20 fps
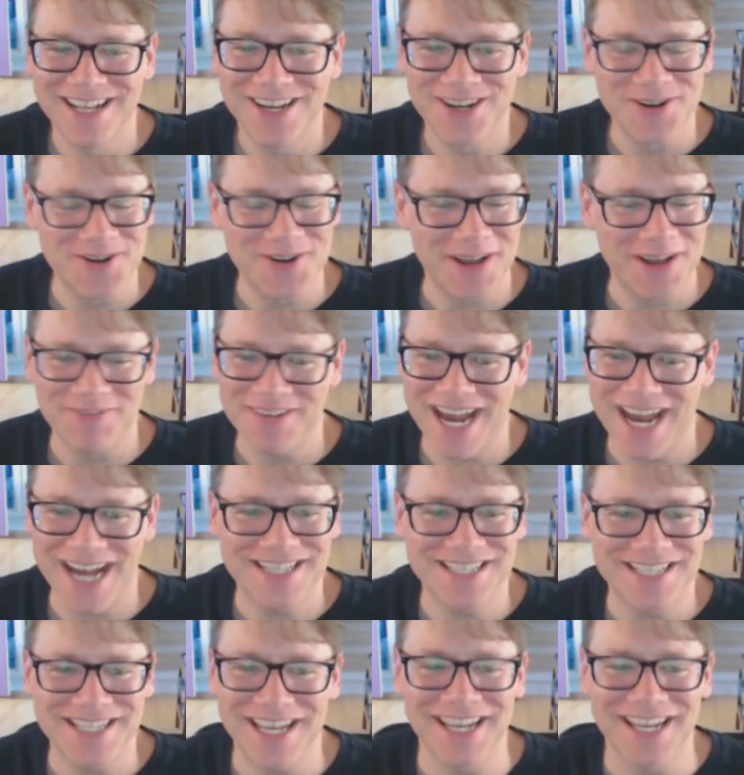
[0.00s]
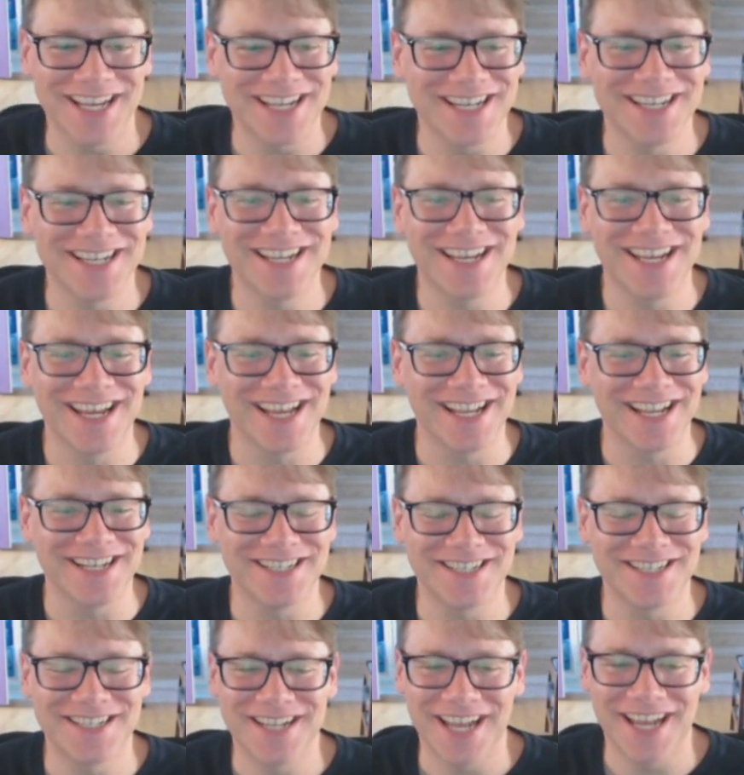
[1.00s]
who have not seen it and
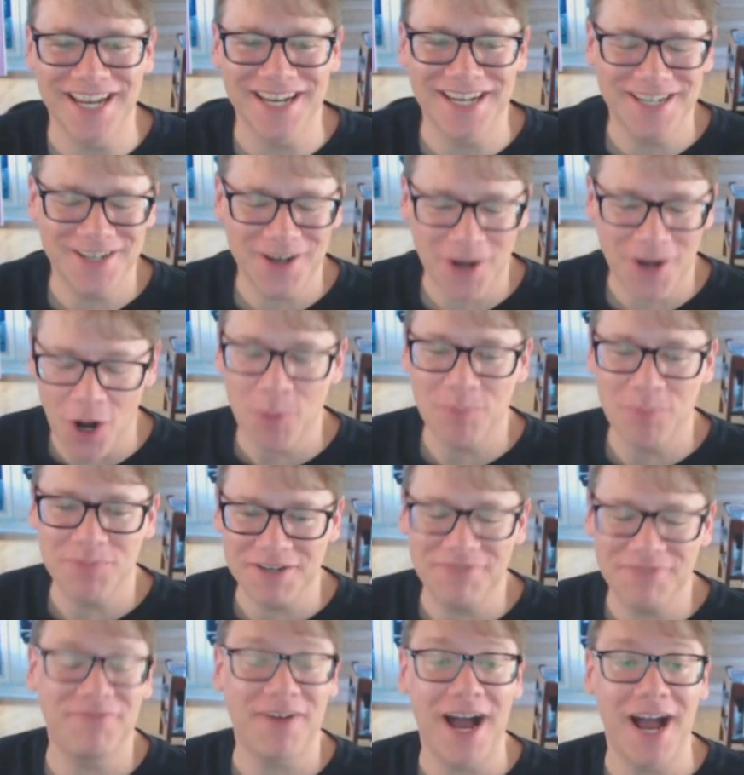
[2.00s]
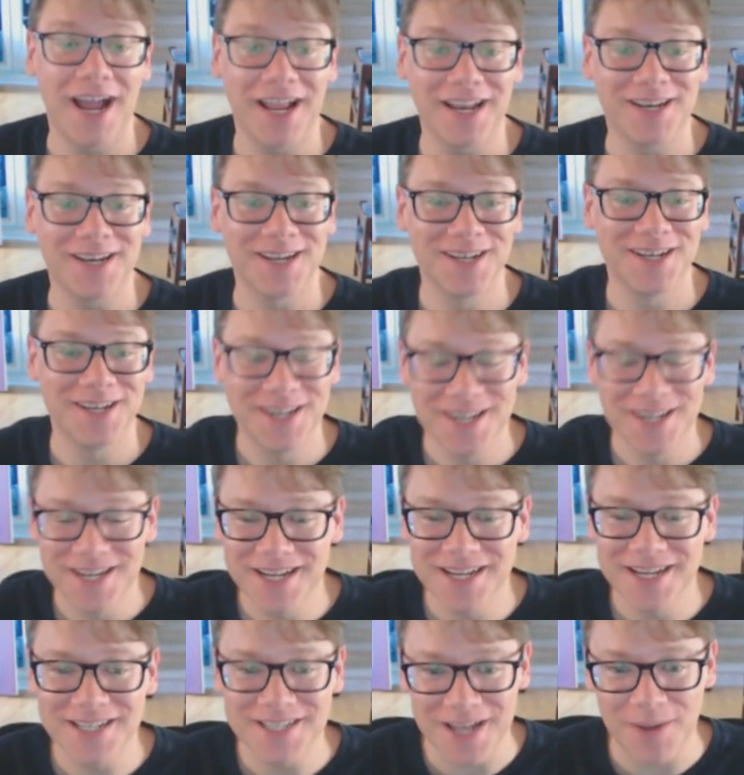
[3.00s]
yep. and hope to find
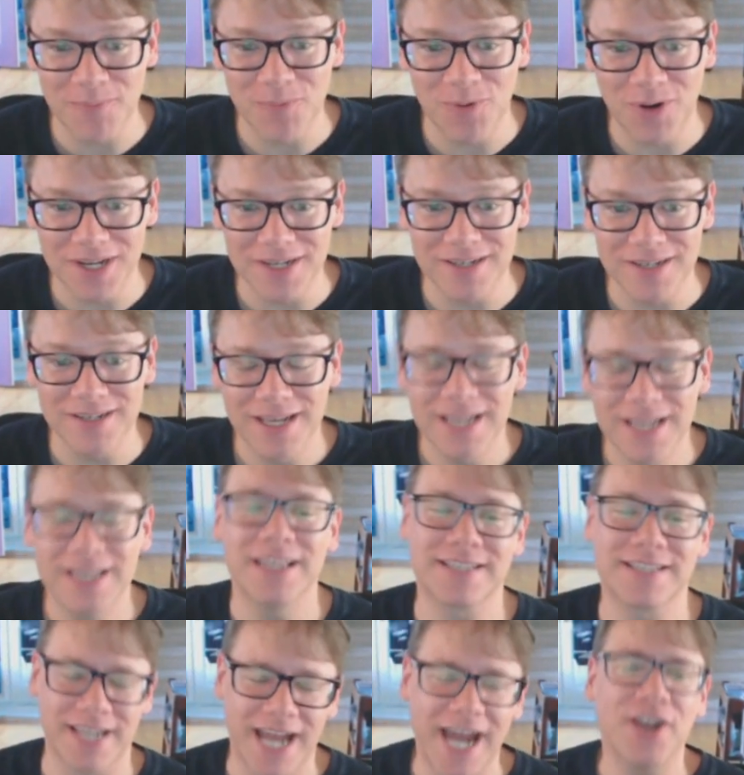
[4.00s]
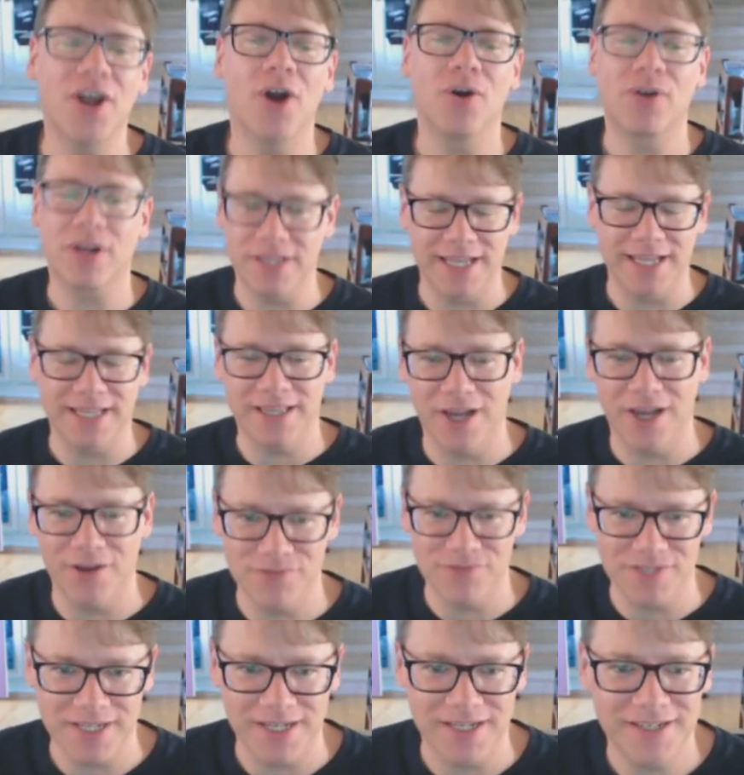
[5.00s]
someone. Listen, I know Clint
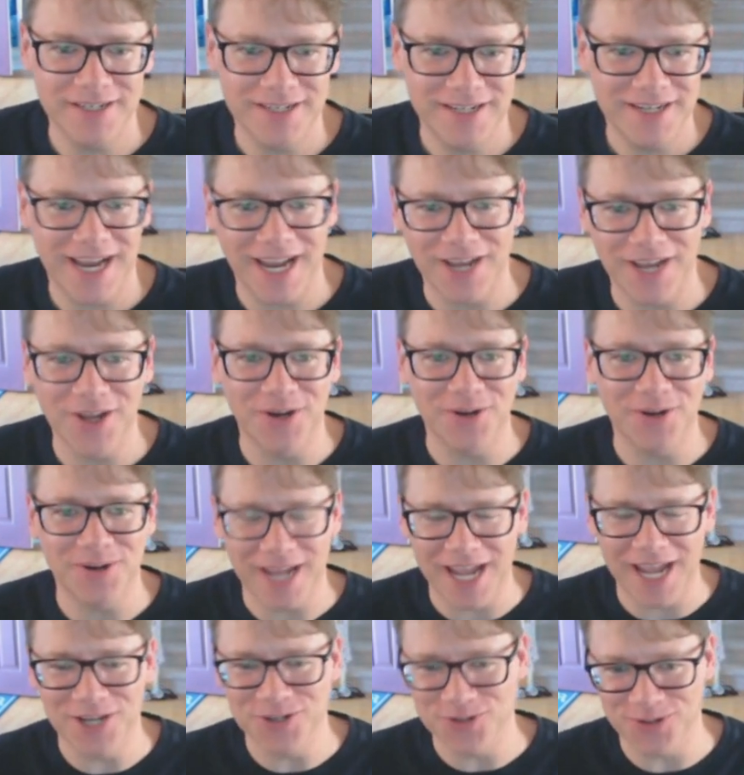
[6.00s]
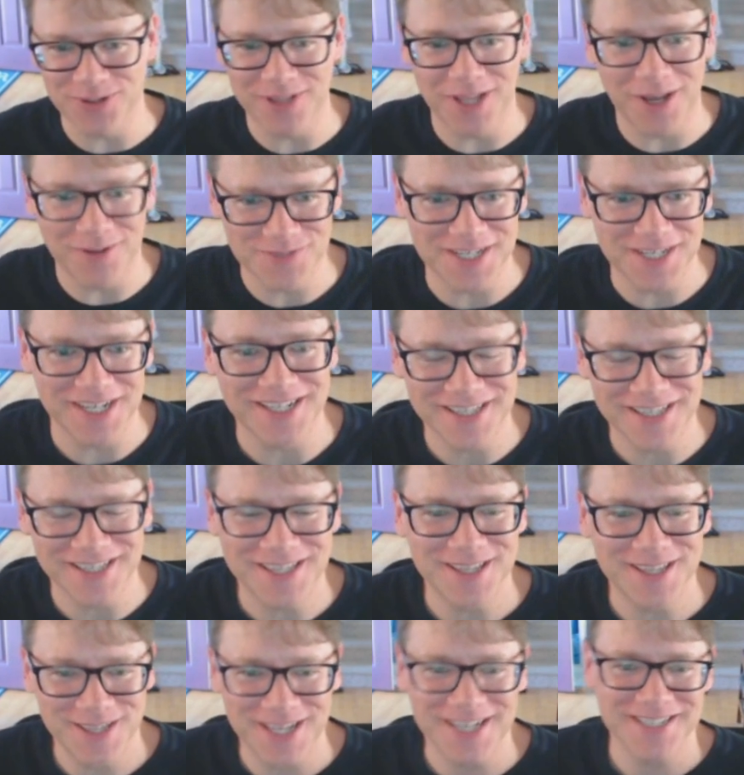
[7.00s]
loves it. I yeah. know Andrew loves it.
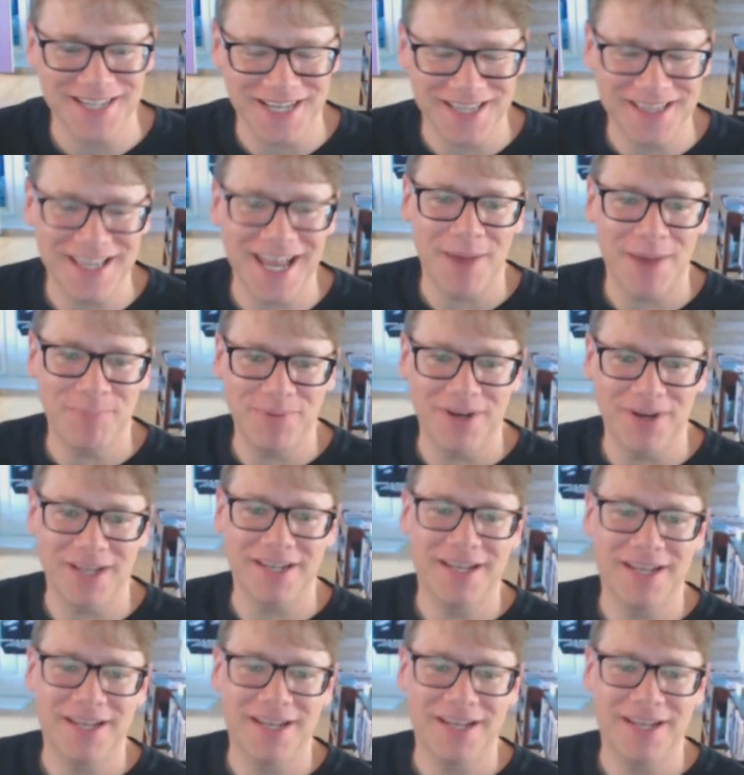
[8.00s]
Things like that, but